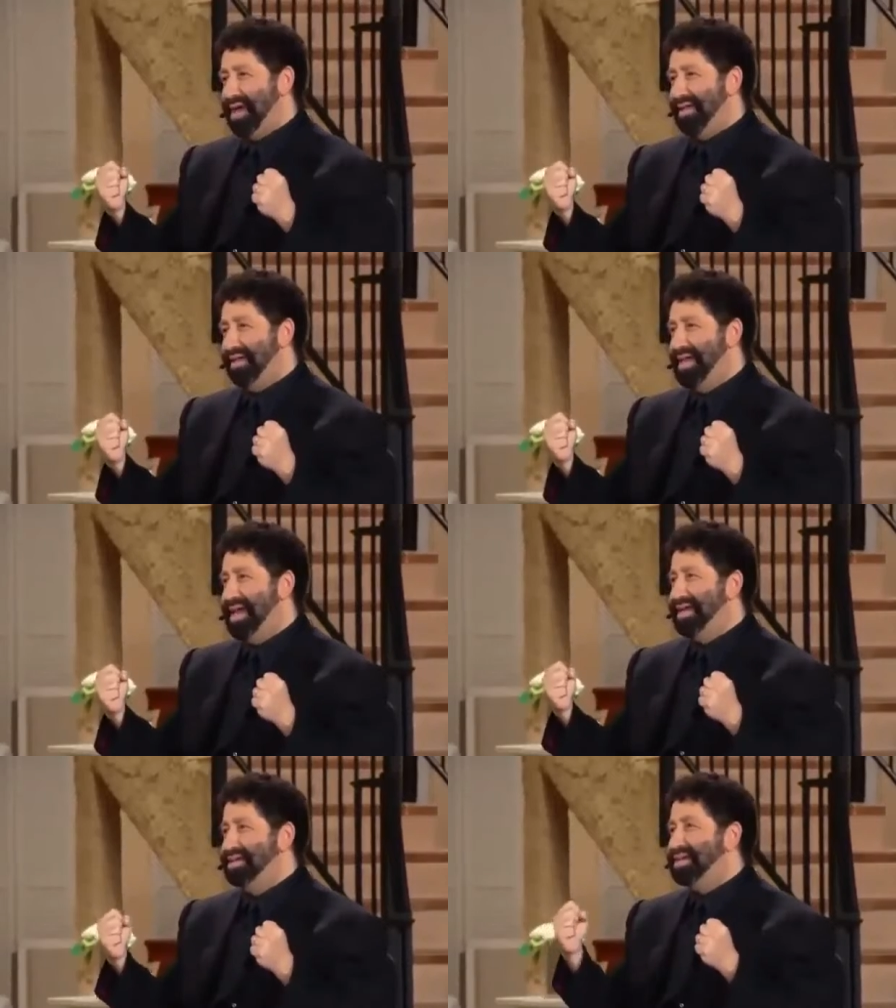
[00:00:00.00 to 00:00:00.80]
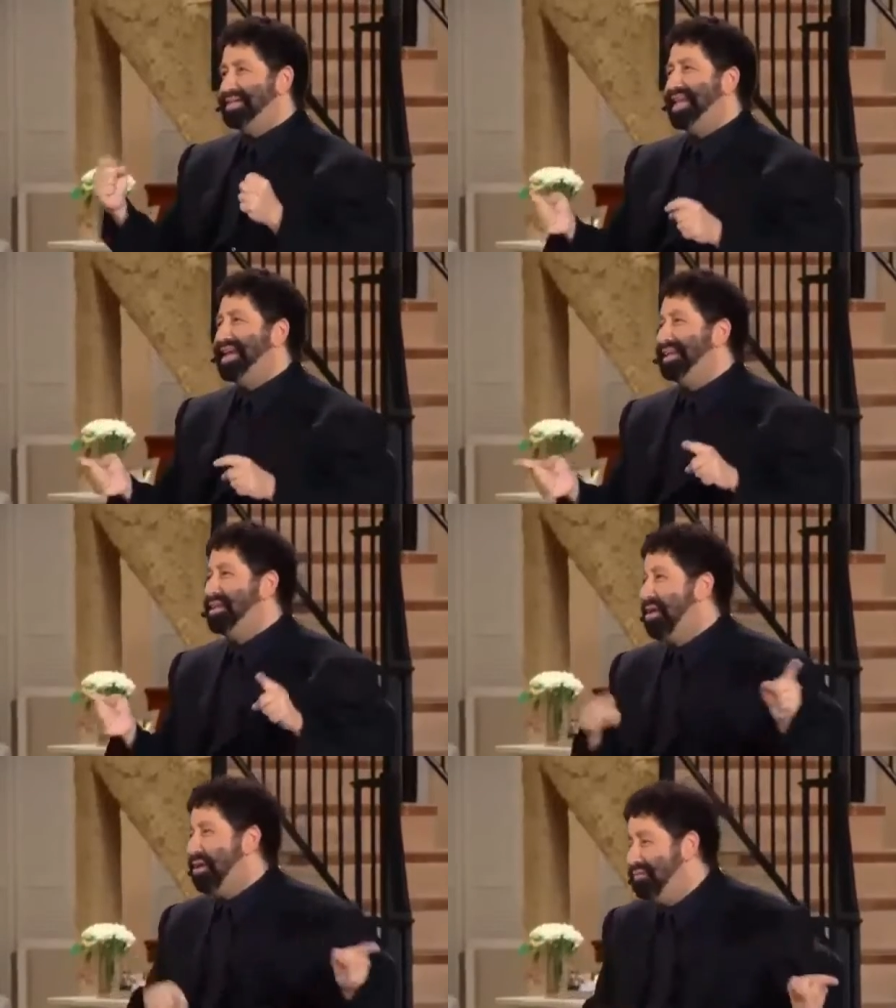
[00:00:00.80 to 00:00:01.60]
Uh-huh. Just like in
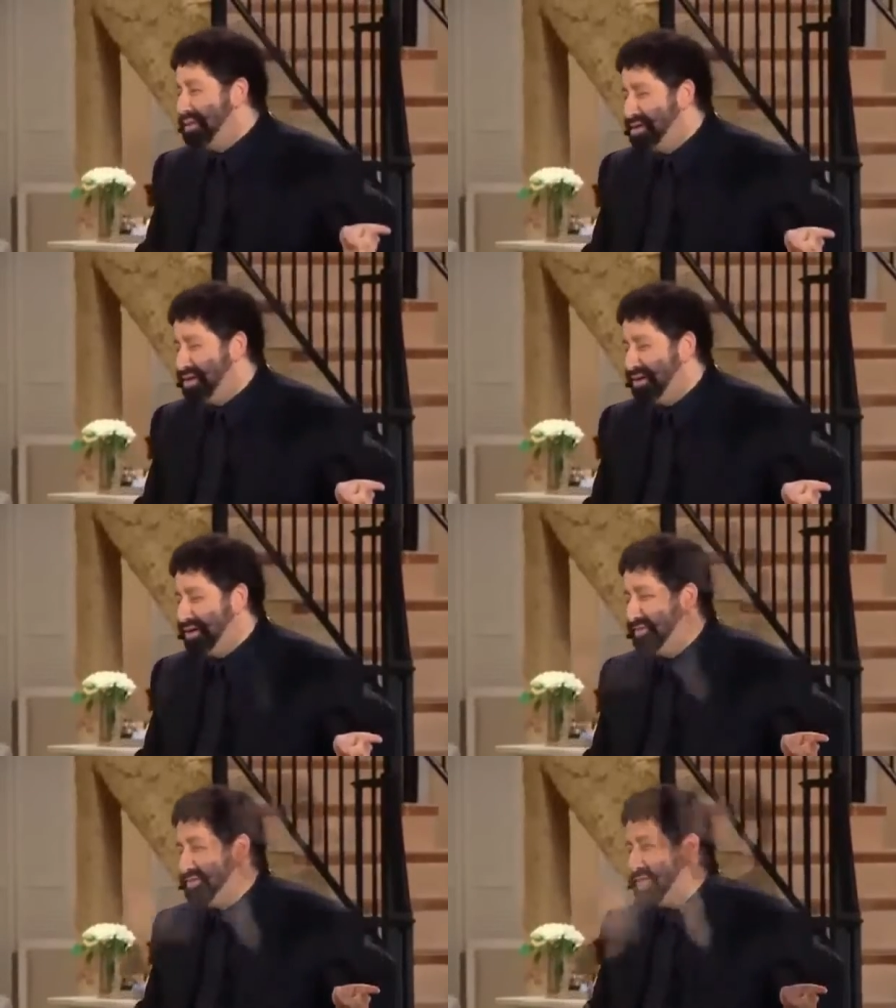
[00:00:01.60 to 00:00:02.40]
the Harbinger,